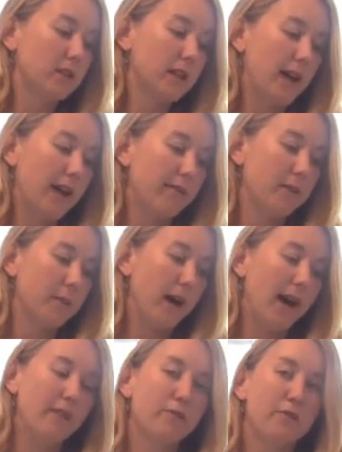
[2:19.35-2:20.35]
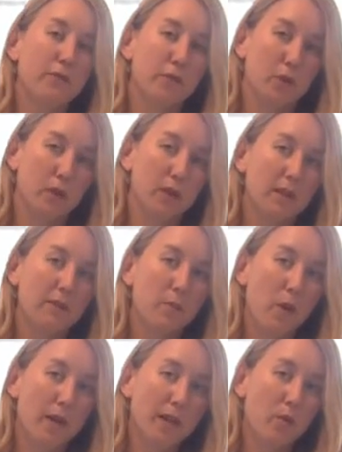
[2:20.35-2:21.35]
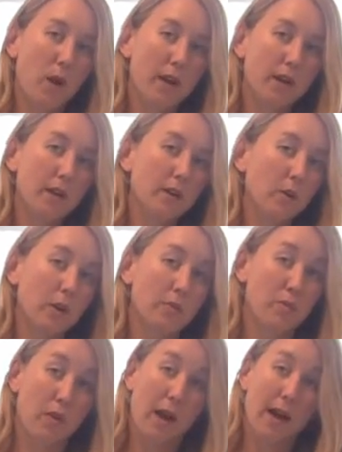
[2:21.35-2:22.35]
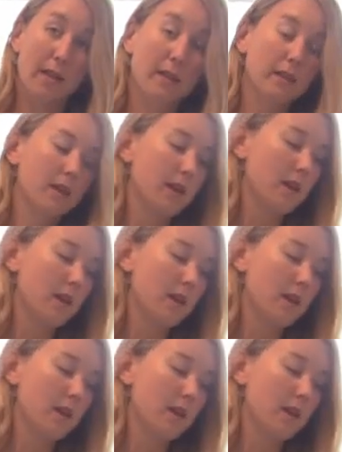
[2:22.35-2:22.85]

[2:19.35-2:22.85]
and you could have the pot full of boiling water or broth.